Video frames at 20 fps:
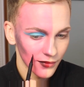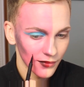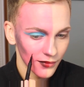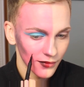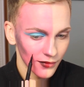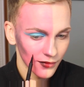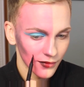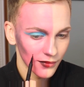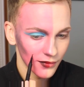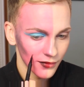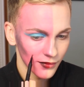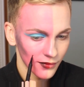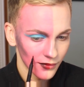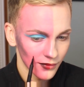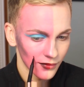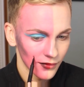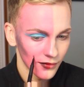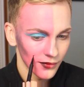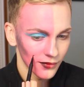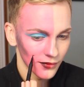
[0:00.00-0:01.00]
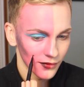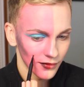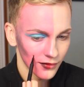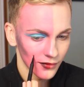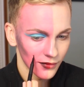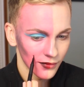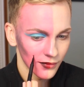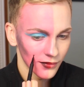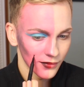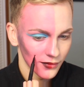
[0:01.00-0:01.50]

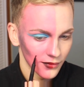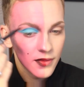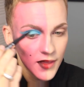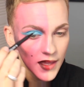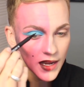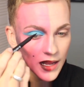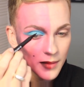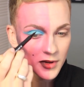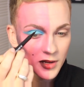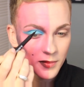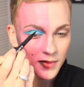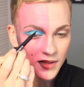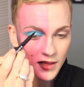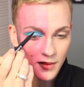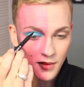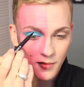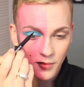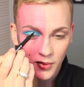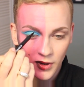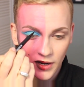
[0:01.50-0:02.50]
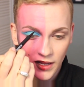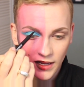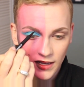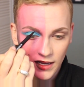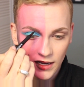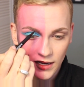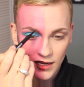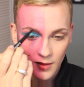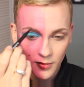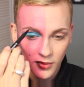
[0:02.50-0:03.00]
Then I'm gonna be
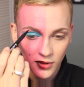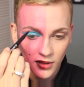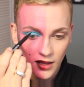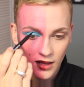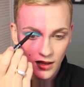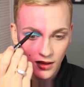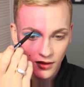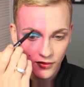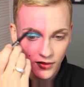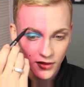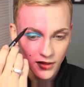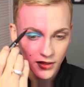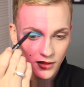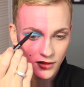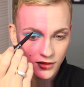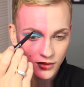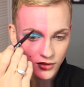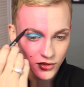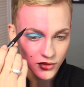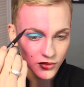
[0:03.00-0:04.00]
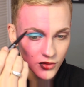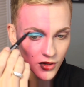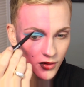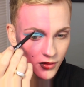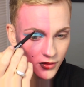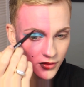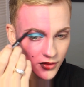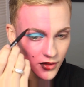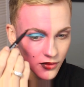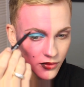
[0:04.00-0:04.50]
putting a couple of
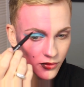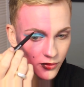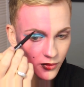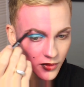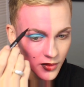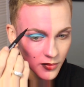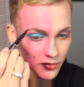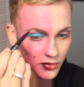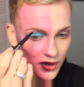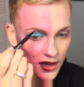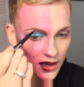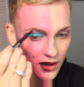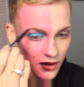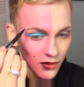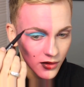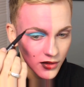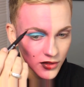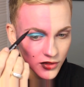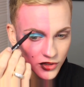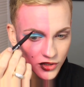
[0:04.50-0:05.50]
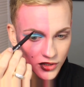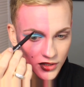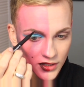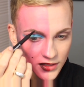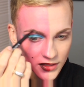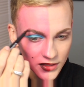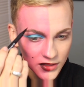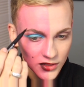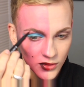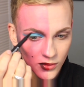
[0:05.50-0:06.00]
strokes through the brow
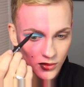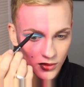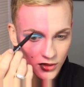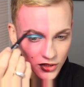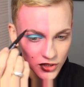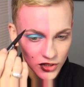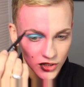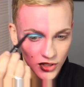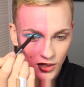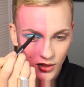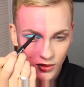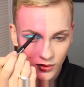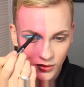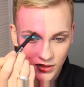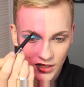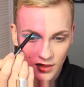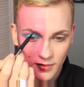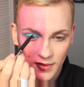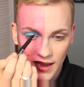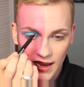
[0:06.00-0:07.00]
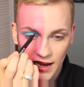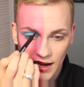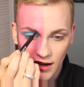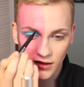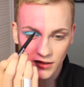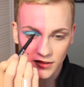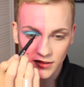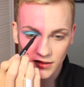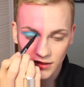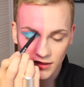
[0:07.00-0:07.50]
just to show some
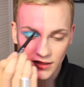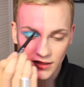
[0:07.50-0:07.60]
hairs